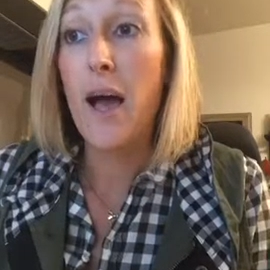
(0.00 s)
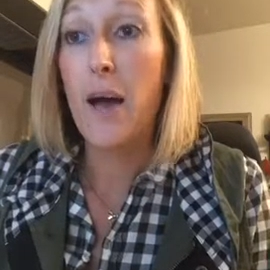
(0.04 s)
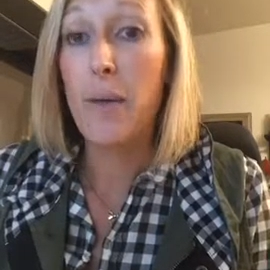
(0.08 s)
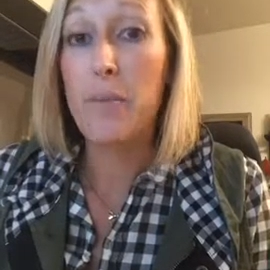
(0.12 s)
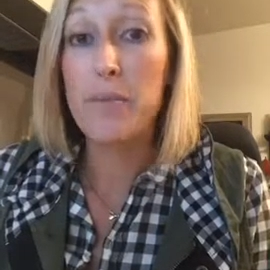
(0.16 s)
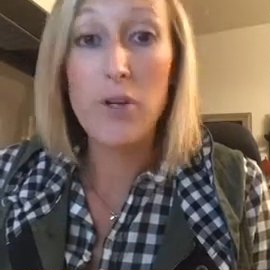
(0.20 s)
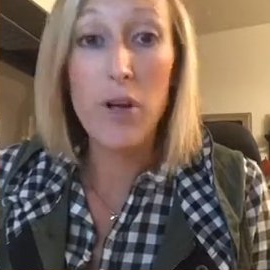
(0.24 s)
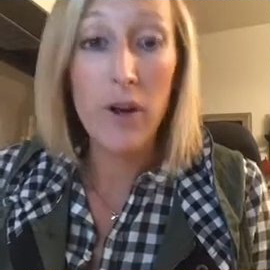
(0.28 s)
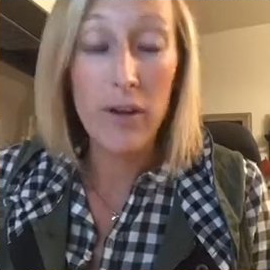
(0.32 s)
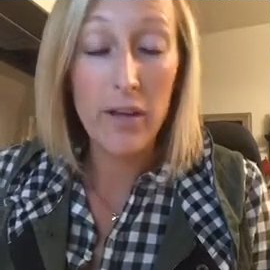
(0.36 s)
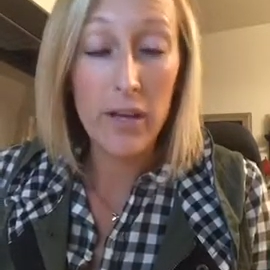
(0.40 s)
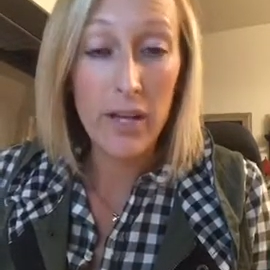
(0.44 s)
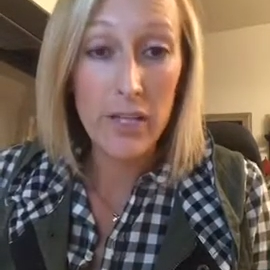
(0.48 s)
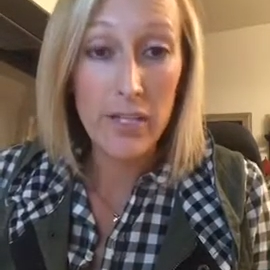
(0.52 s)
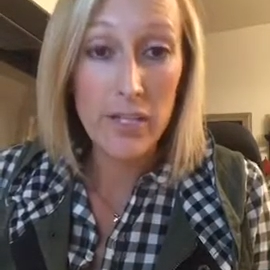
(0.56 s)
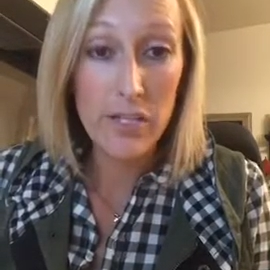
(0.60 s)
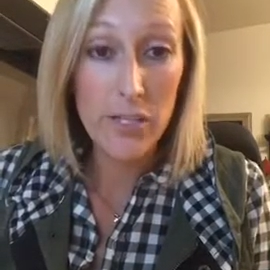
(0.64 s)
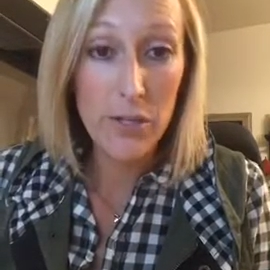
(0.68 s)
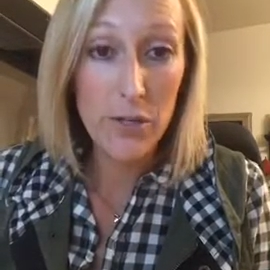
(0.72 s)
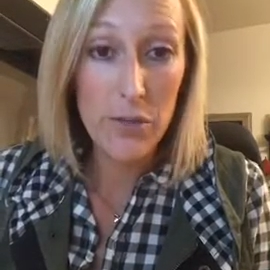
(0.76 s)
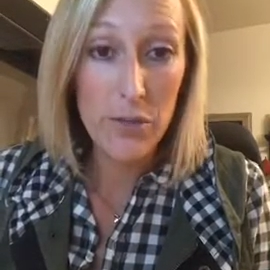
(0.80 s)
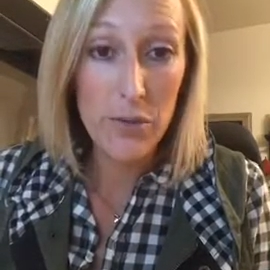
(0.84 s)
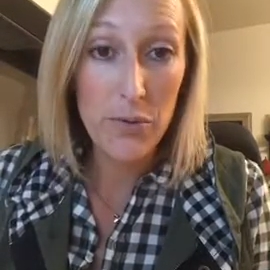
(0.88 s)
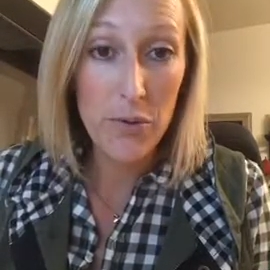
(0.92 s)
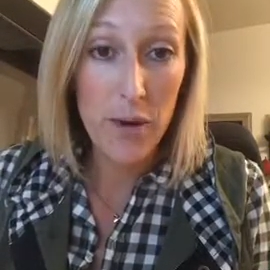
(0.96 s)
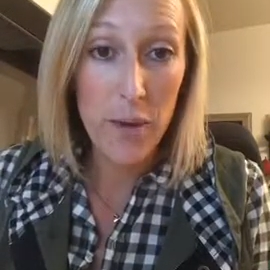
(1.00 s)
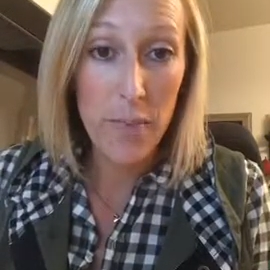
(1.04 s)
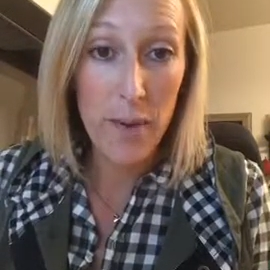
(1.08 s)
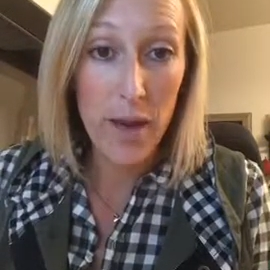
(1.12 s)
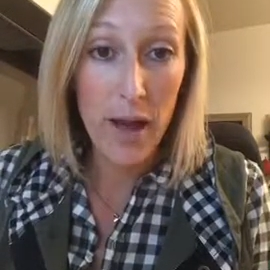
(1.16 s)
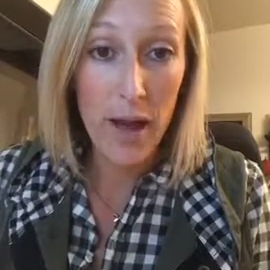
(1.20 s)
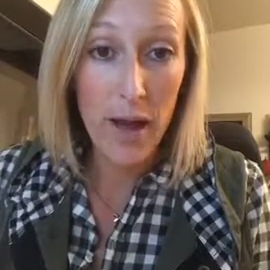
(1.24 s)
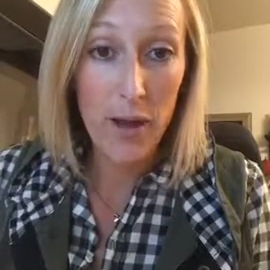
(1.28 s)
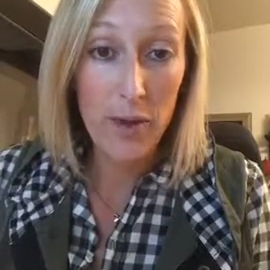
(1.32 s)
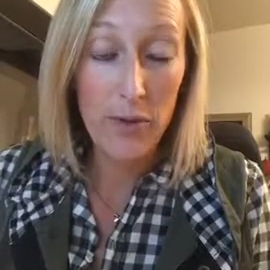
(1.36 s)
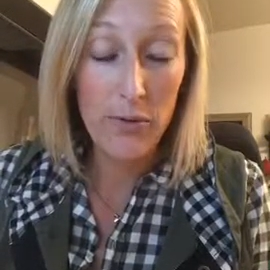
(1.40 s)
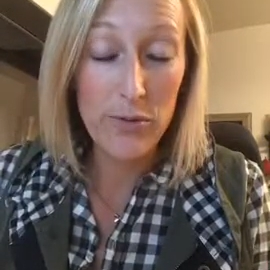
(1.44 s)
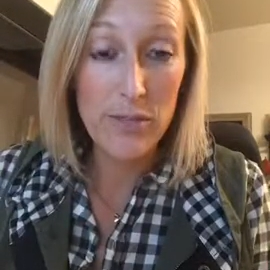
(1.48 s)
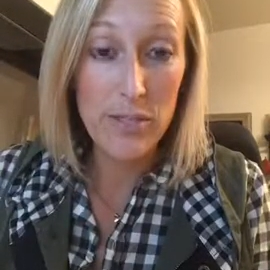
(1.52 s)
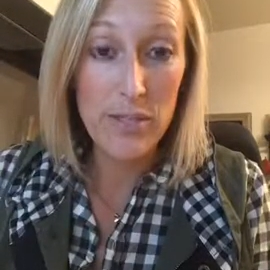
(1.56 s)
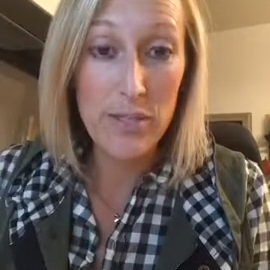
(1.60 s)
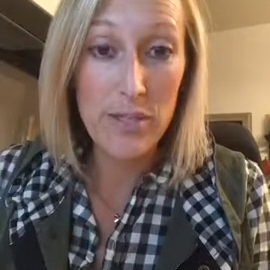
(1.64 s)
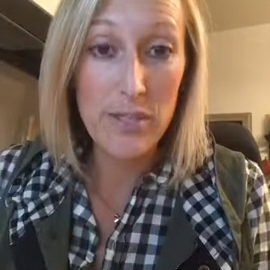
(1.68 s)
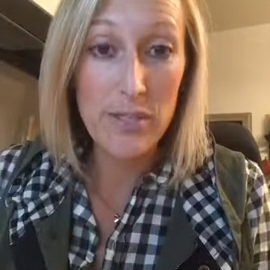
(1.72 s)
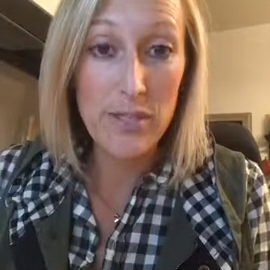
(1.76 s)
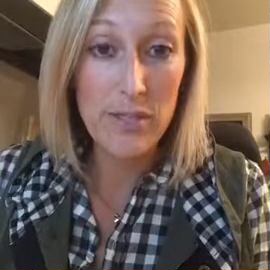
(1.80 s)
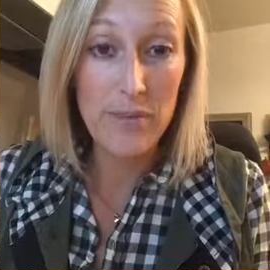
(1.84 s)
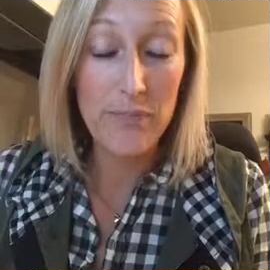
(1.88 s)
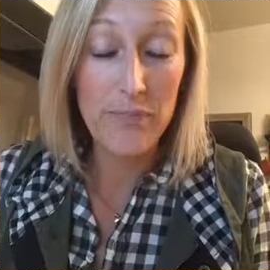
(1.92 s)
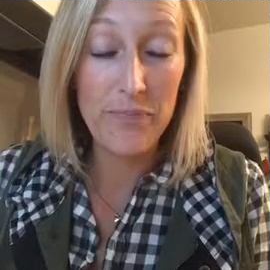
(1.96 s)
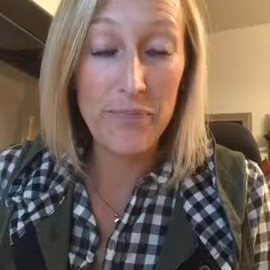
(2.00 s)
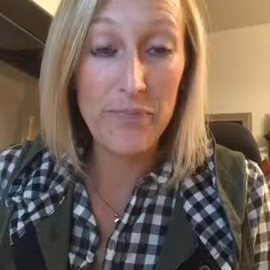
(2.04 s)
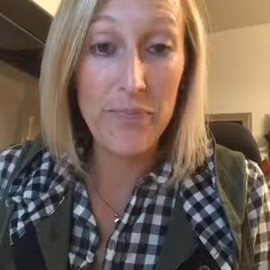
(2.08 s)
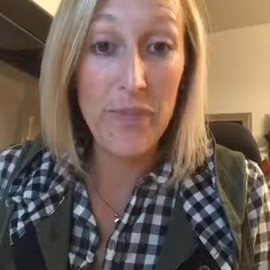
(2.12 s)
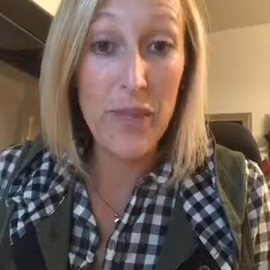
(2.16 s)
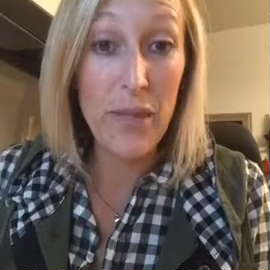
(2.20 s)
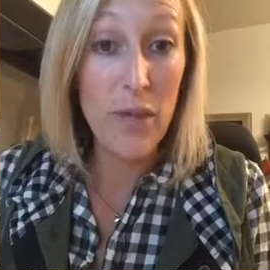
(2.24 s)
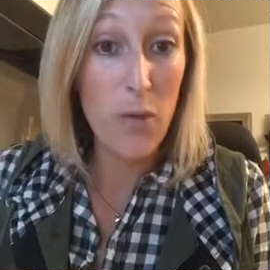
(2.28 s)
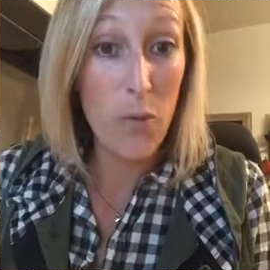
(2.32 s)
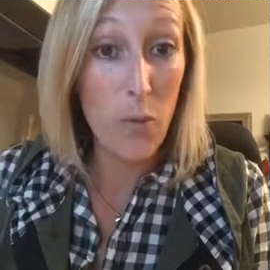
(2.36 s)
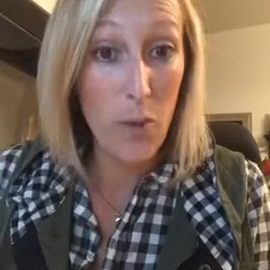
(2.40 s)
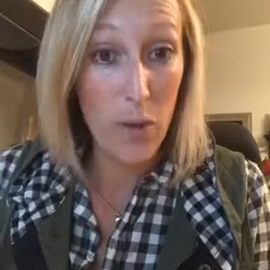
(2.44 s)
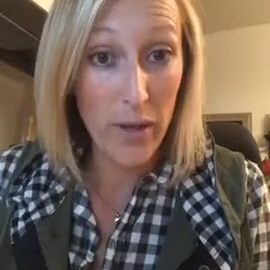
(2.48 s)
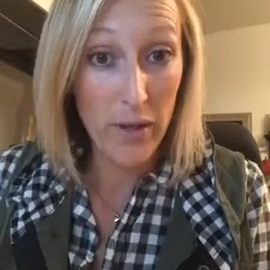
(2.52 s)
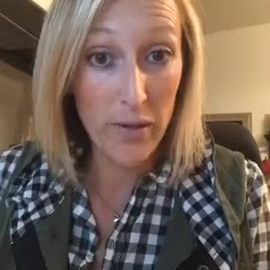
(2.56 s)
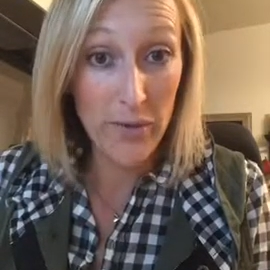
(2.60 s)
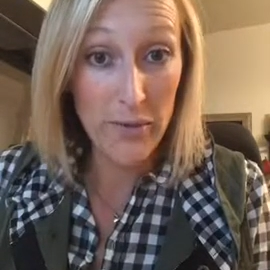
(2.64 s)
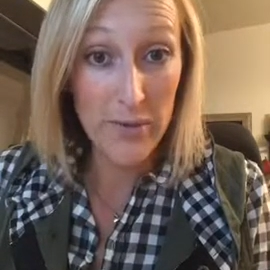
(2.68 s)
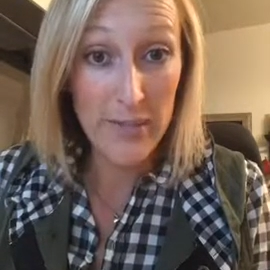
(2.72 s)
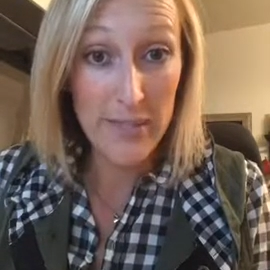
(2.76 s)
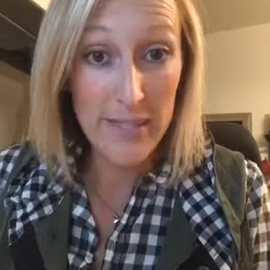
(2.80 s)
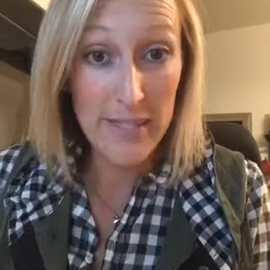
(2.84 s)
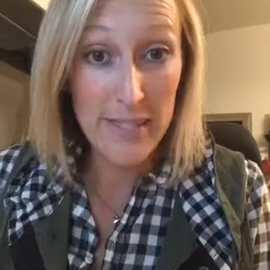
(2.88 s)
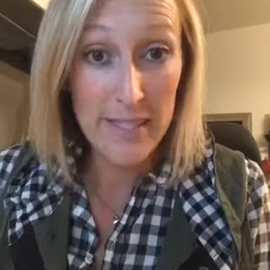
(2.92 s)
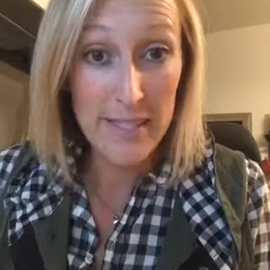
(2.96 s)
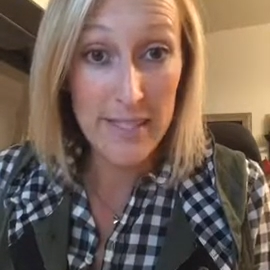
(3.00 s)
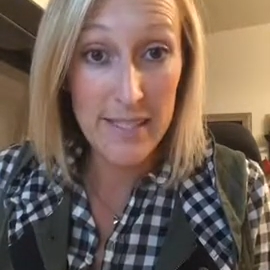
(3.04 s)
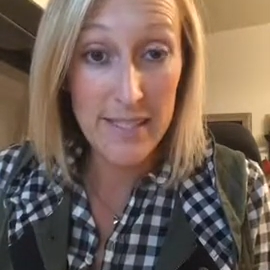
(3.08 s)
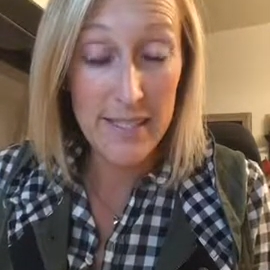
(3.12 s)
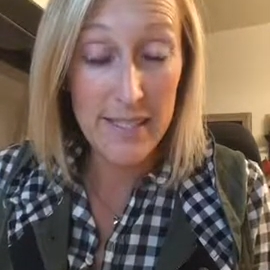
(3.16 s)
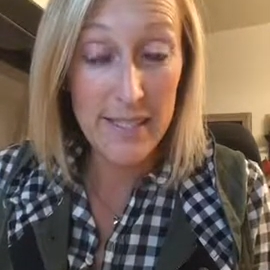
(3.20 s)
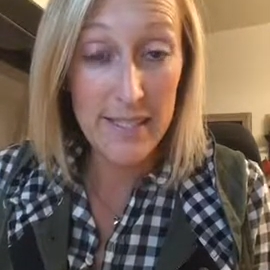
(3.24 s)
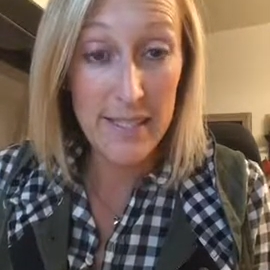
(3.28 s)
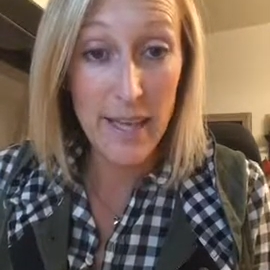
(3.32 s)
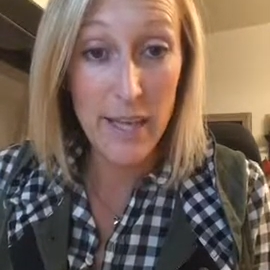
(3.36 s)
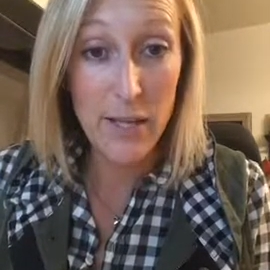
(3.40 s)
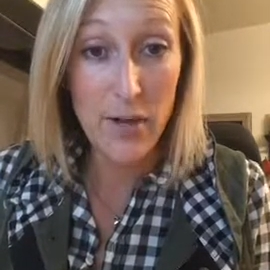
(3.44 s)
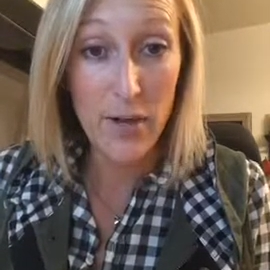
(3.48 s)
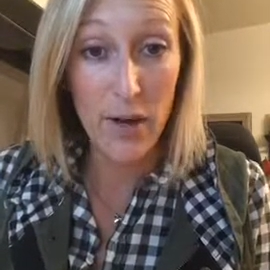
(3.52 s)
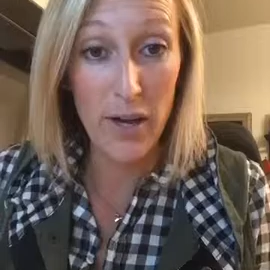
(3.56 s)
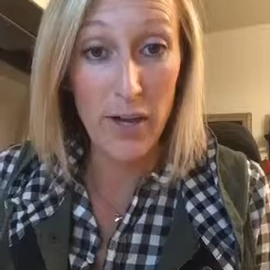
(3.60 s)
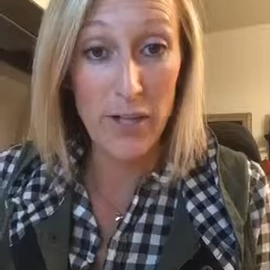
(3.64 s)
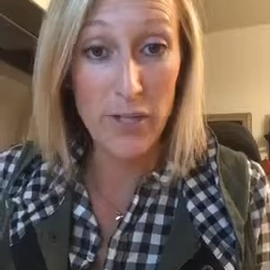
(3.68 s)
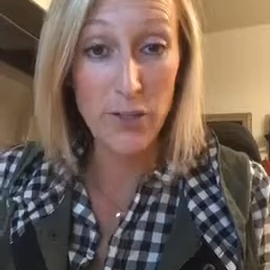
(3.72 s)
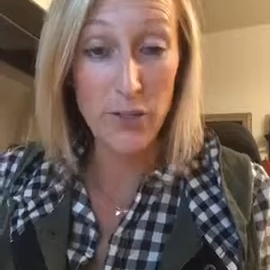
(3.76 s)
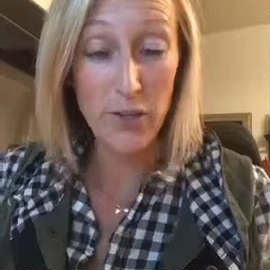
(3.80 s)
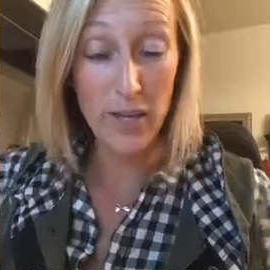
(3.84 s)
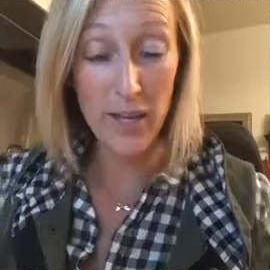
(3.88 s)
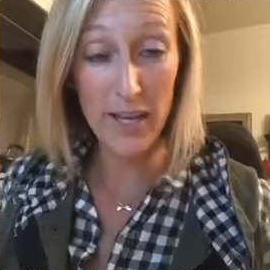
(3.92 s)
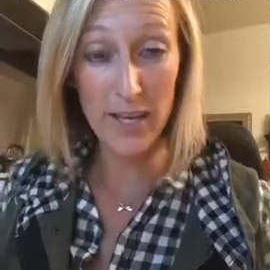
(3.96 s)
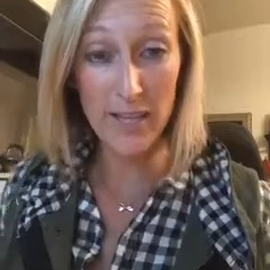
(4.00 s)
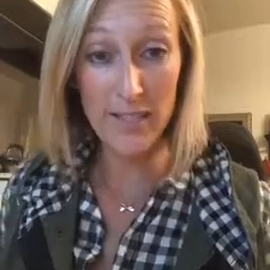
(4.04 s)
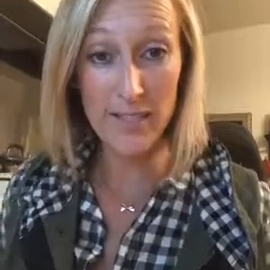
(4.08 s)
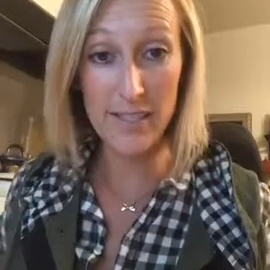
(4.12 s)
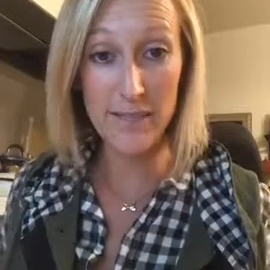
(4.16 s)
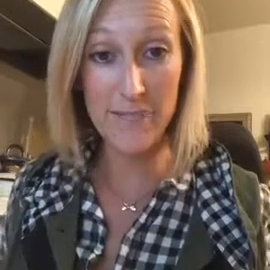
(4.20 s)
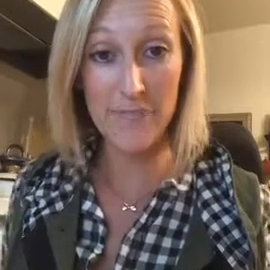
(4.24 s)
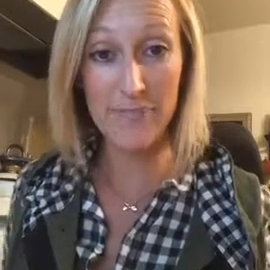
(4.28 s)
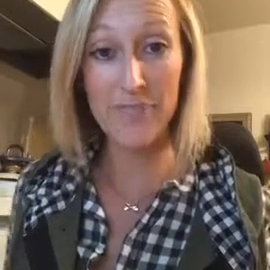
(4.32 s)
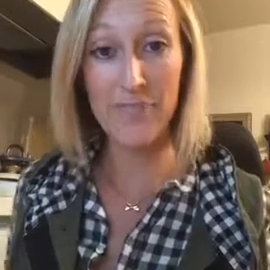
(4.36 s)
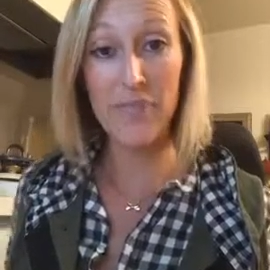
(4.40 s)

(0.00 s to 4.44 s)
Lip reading: talking to you about the oils that you got in your kit.